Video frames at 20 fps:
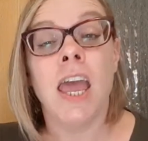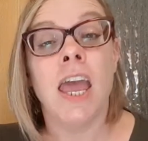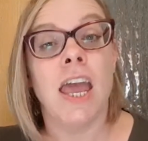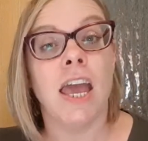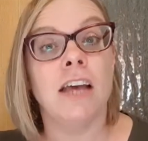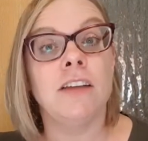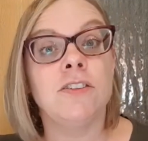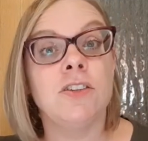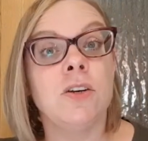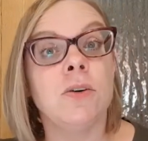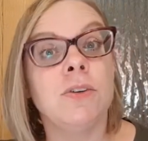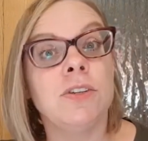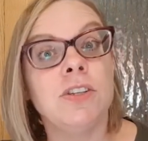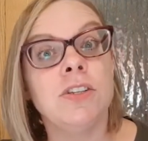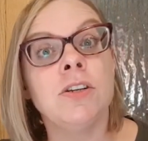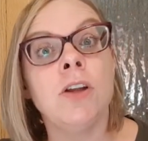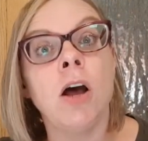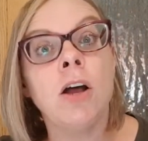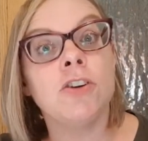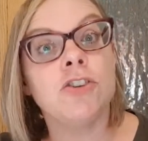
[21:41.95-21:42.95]
And so it's
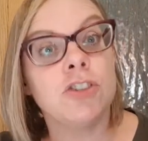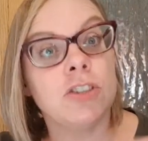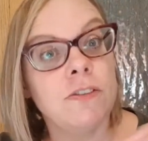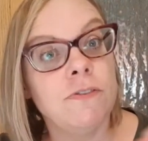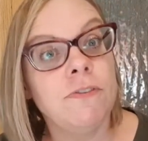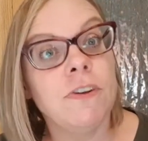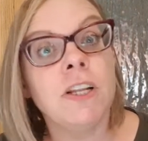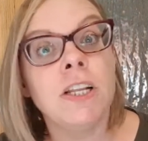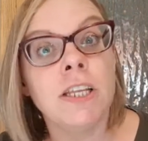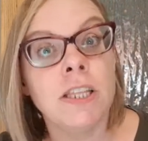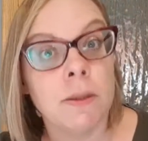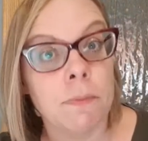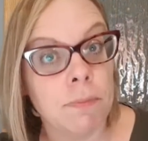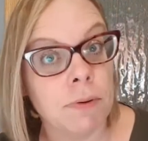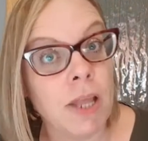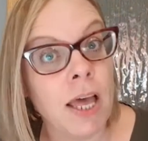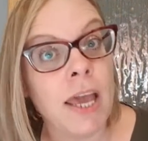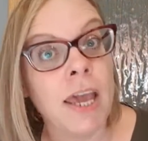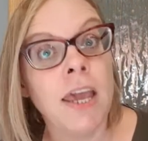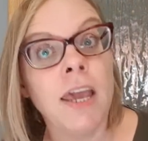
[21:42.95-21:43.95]
not just fill in the
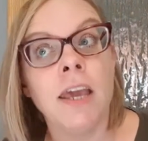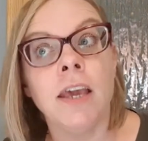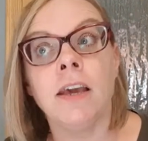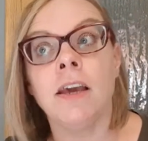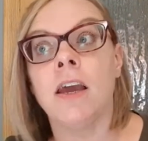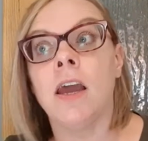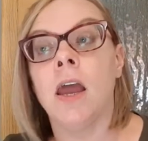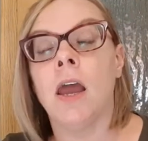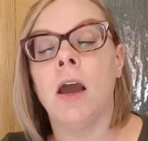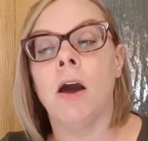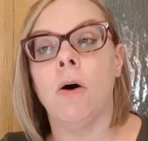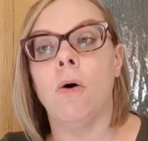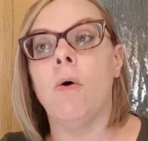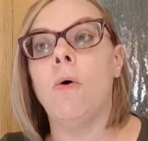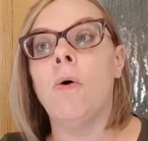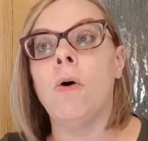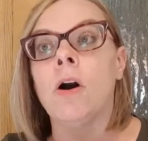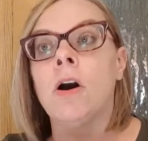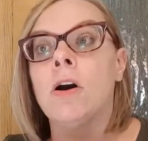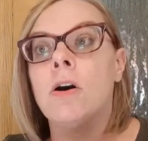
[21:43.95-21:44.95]
blank
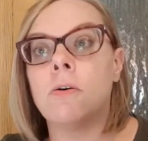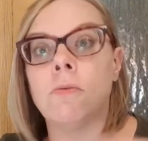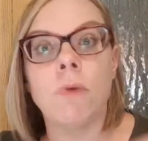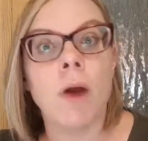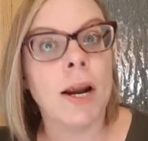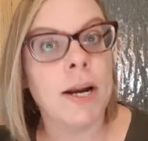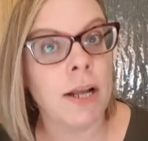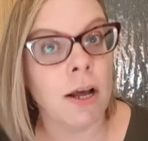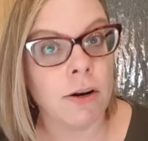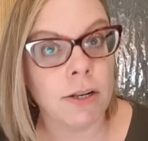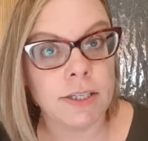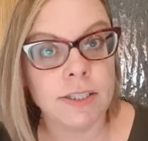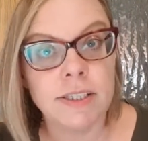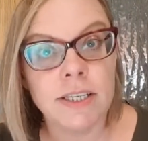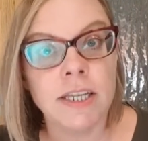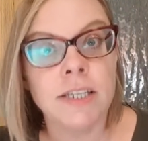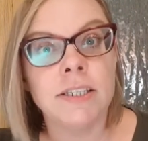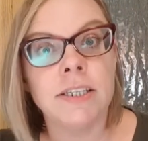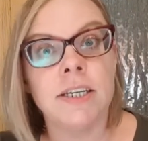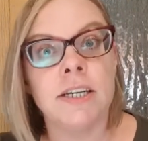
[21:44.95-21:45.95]
or write out a
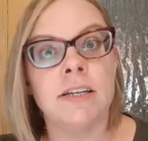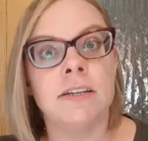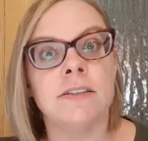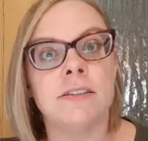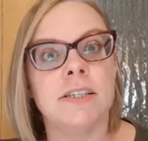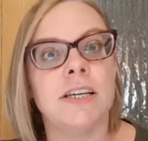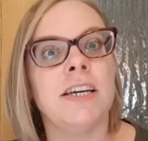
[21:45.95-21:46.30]
sentence.